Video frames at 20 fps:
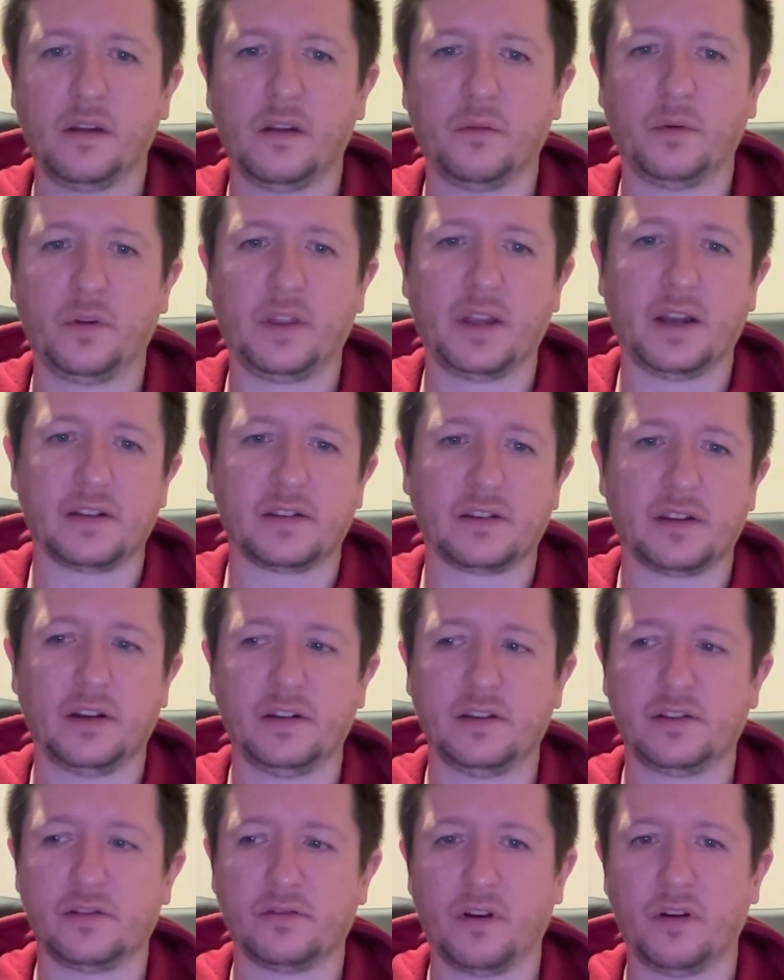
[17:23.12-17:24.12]
with that
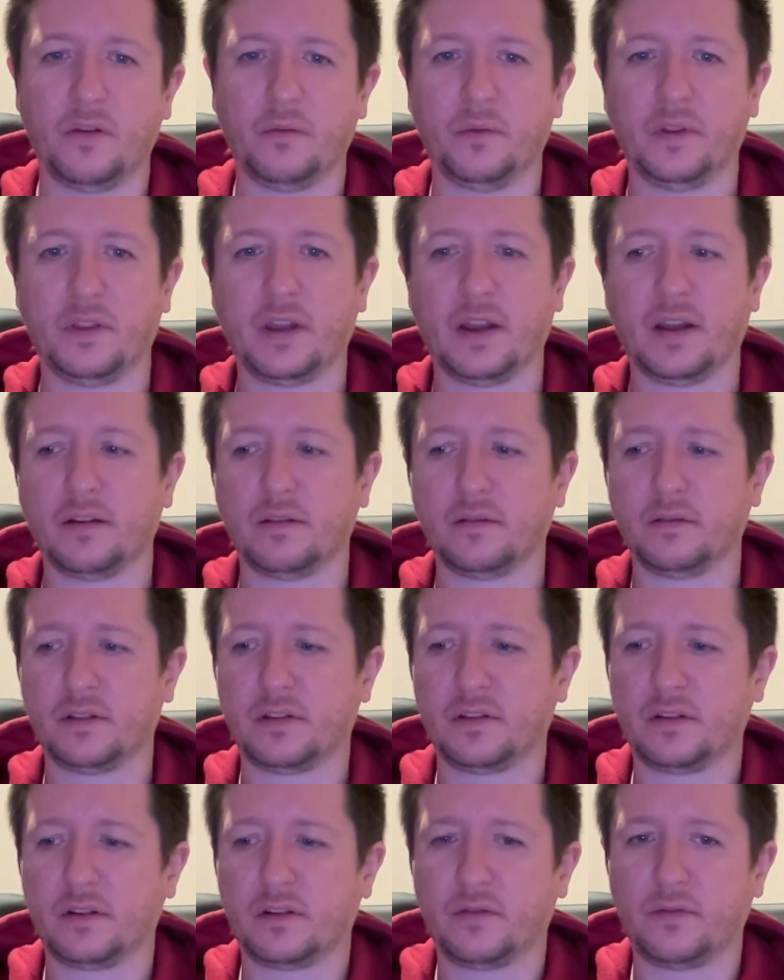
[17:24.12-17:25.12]
size throat, with that
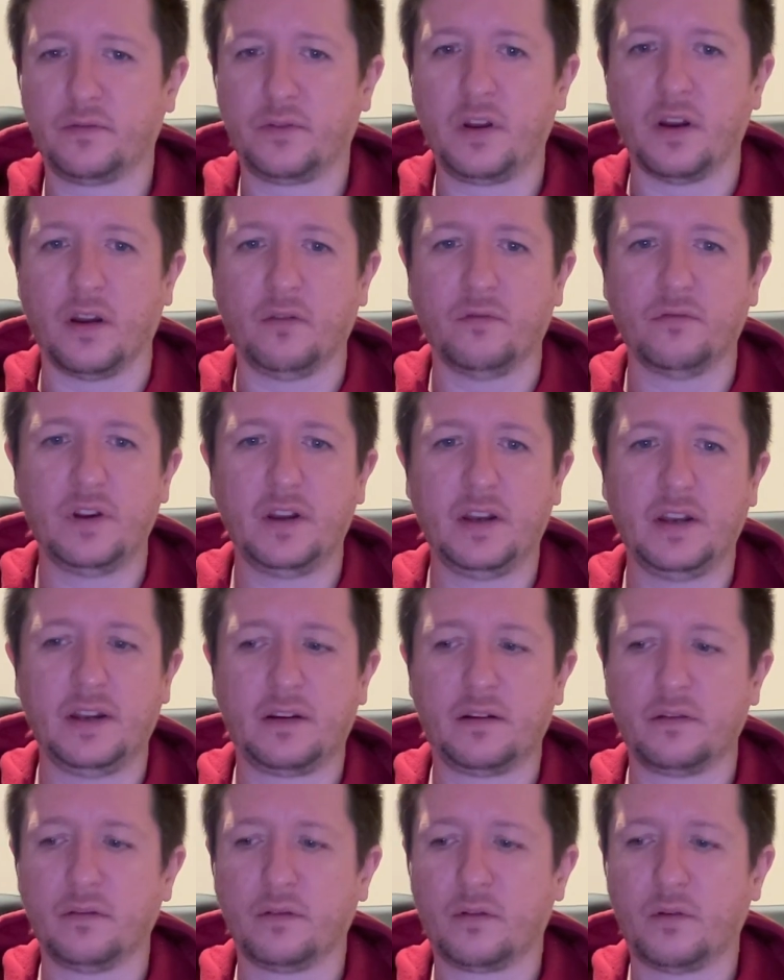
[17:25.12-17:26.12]

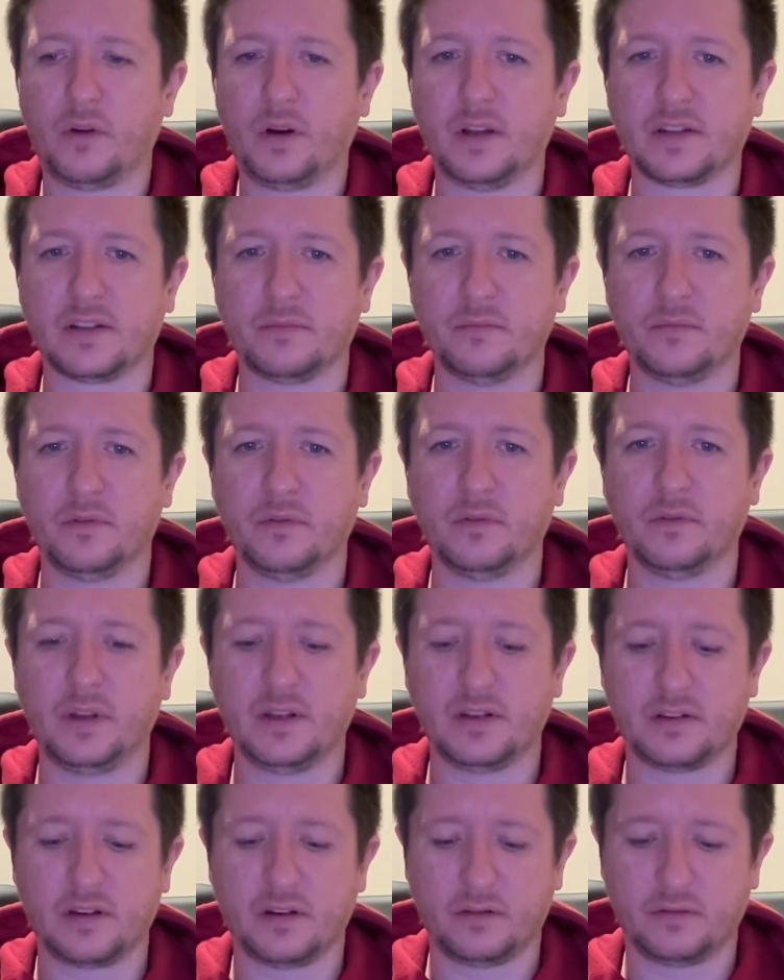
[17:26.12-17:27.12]
really quite a small
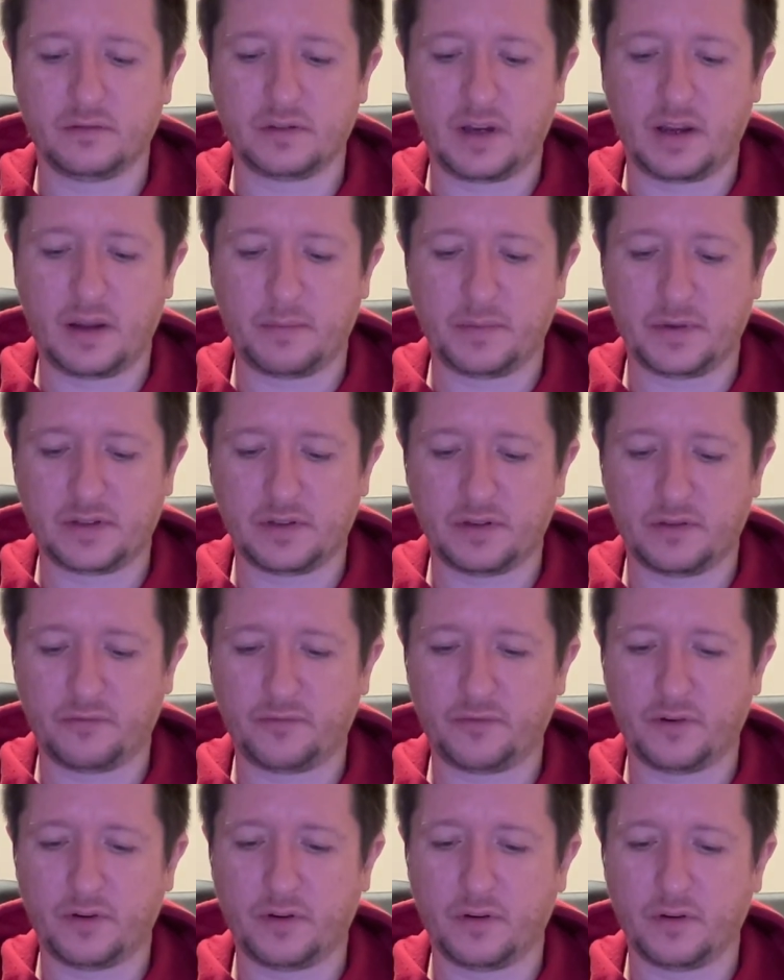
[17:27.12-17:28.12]
internal diameter
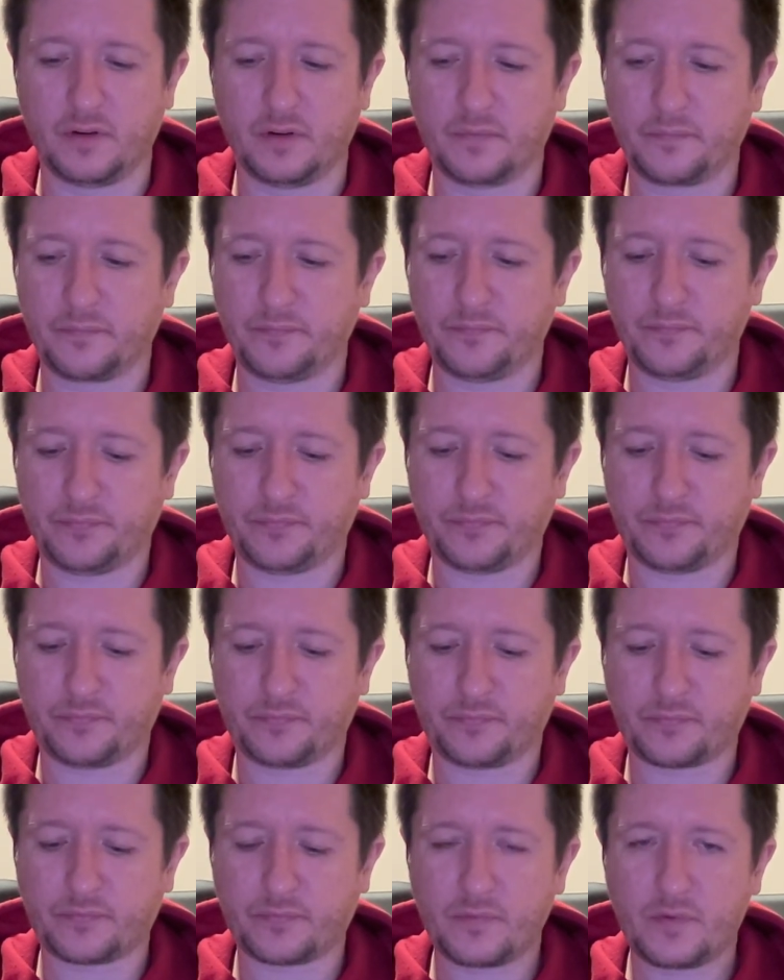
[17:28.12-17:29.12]
for
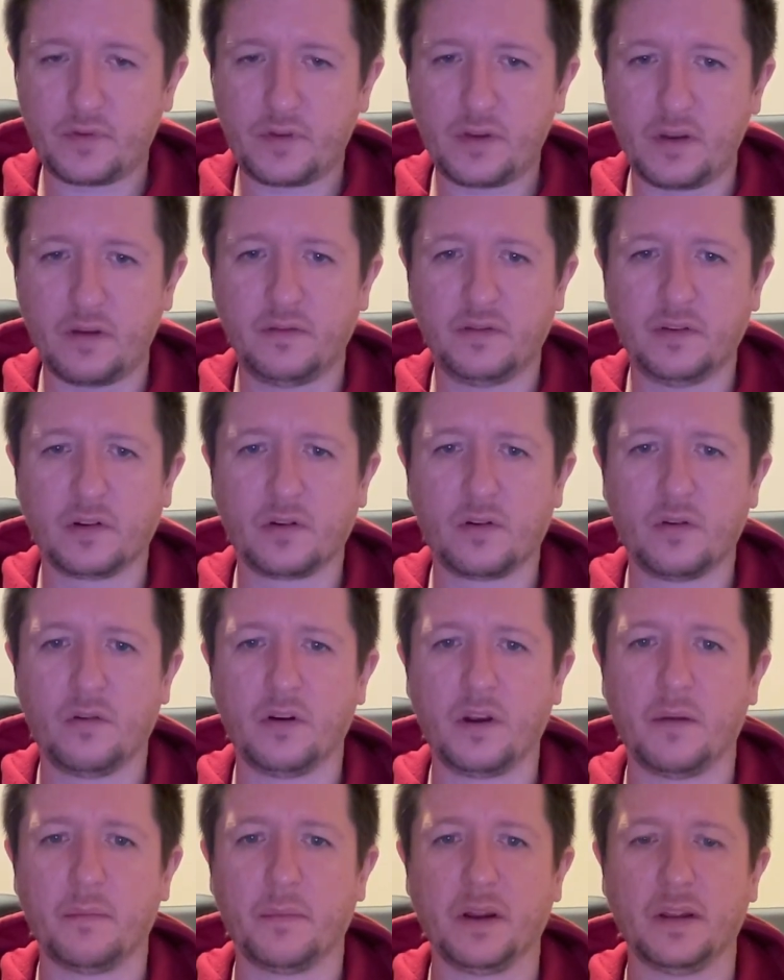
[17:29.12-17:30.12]
a
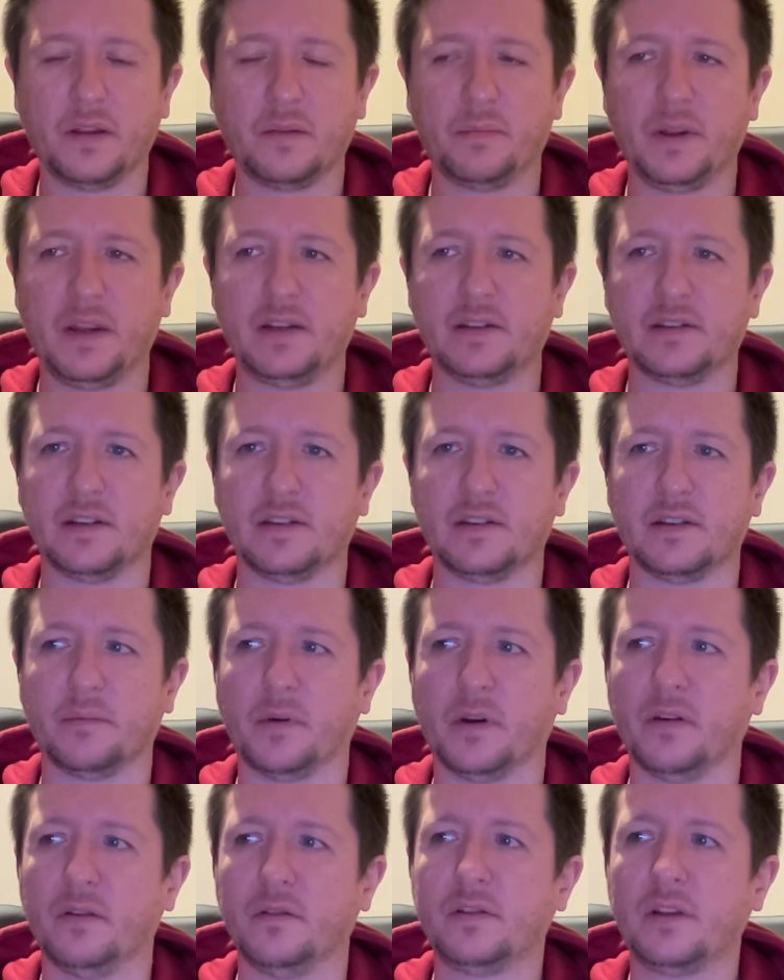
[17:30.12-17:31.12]
cornet mouthpiece, I
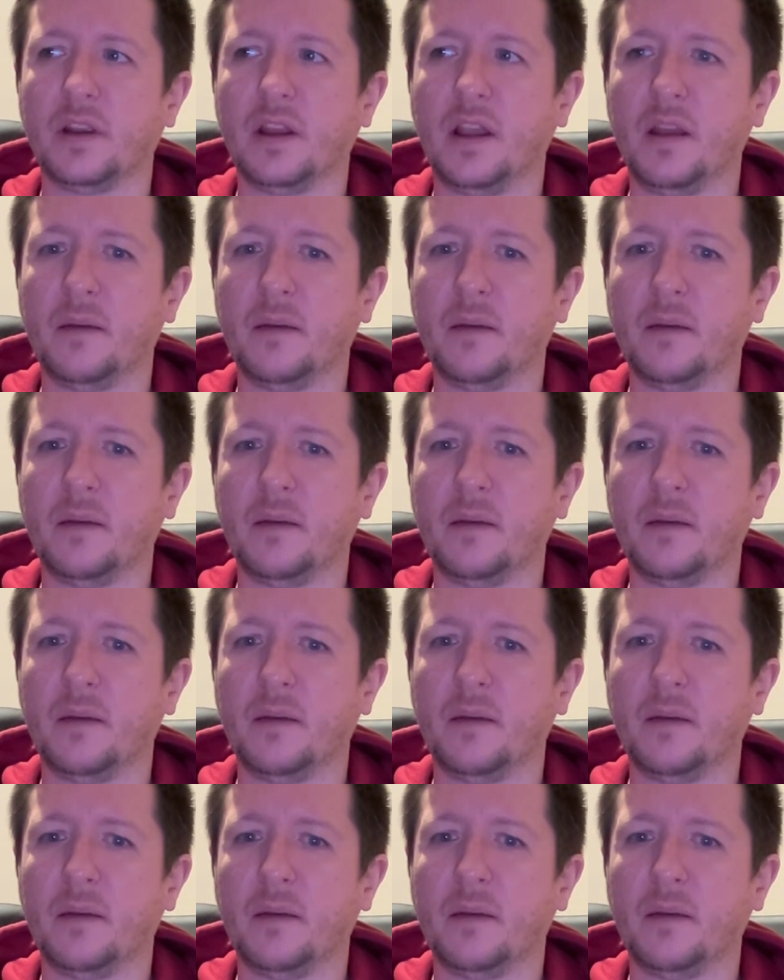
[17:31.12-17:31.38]
suppose.